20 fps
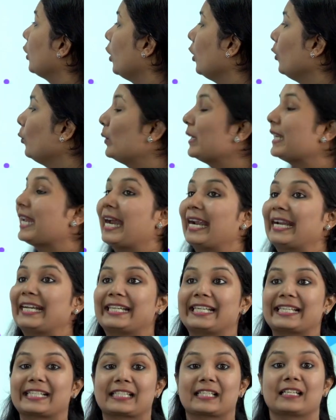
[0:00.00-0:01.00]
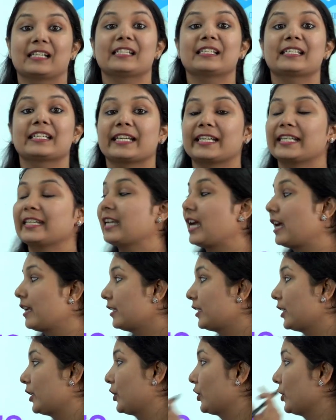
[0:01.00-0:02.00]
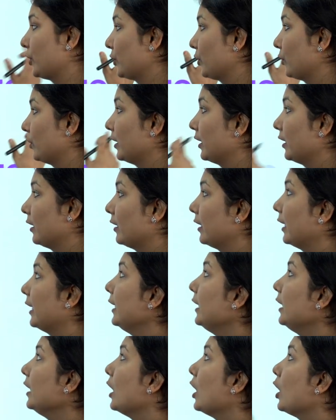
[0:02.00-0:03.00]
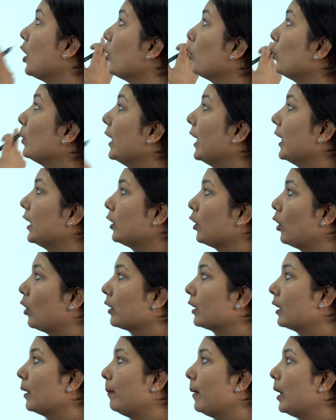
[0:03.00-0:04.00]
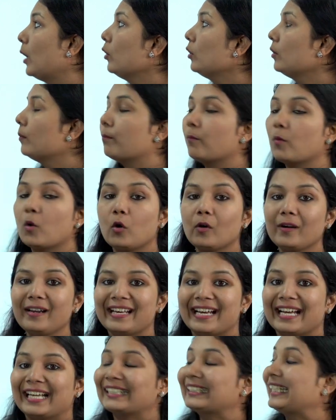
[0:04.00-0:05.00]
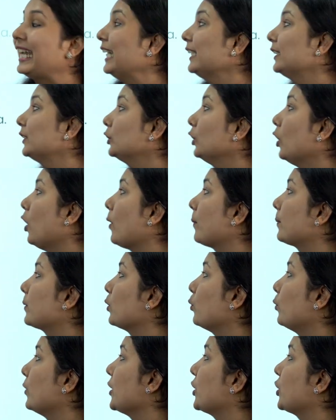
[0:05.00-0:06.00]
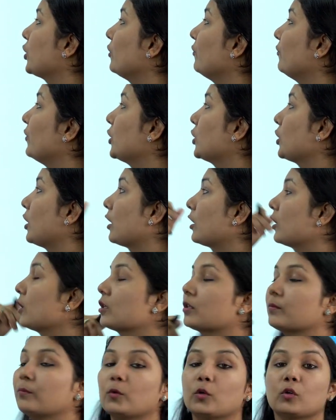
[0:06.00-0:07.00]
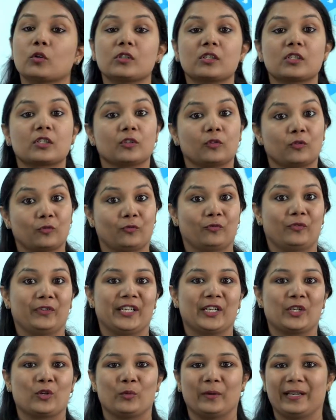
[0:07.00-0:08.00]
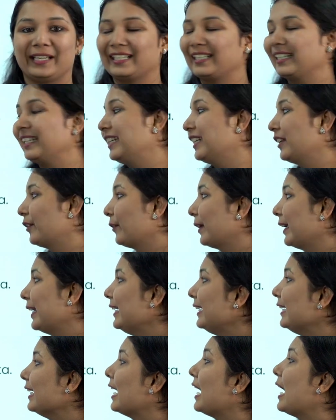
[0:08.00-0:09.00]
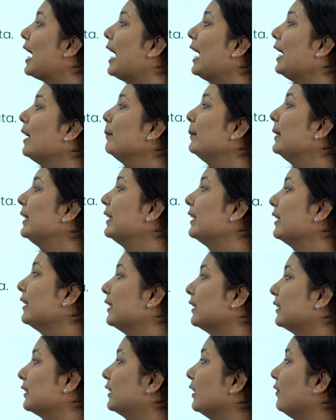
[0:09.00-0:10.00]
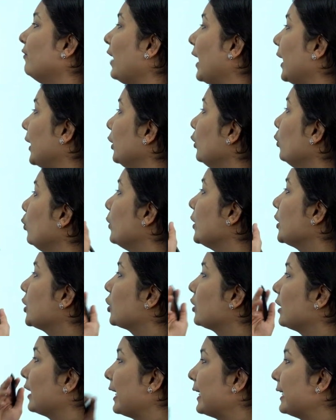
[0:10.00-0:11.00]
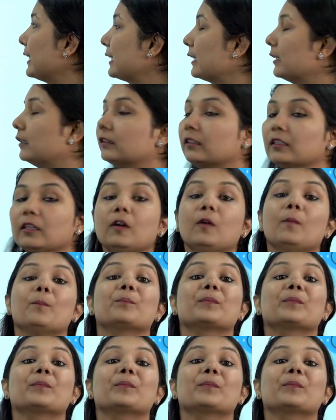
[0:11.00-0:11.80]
all we had discussed in our session today, right? We had talked about mode, that's the observation which occurs most frequently, right? And median is the value which lies in the